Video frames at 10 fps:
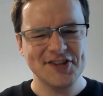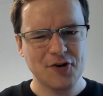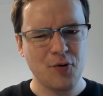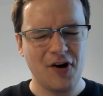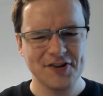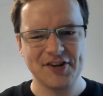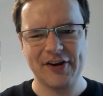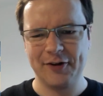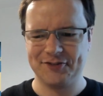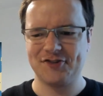quasi
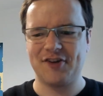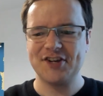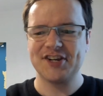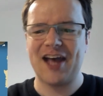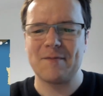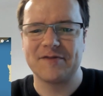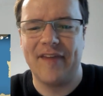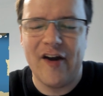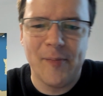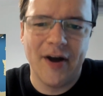concentration camps for
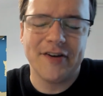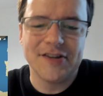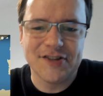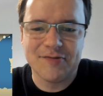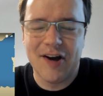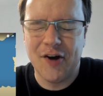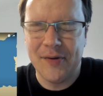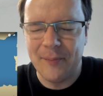their opponents as well,